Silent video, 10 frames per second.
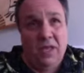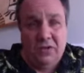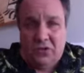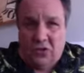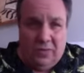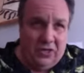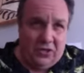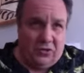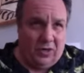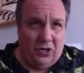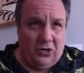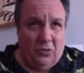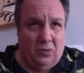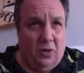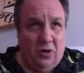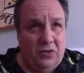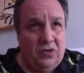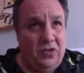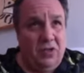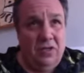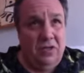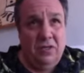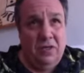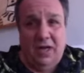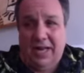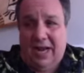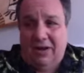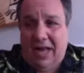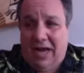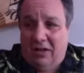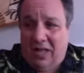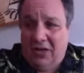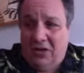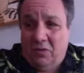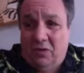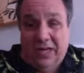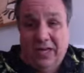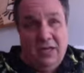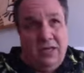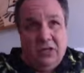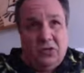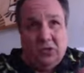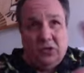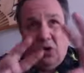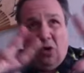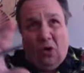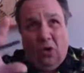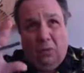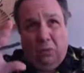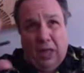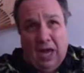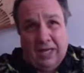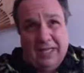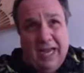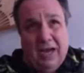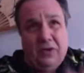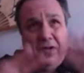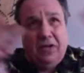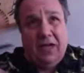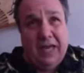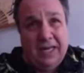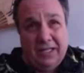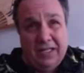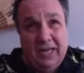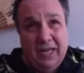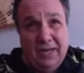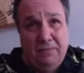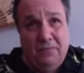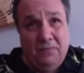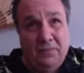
so many structural books on how to outline your movie. So it's all blocked out ahead of time.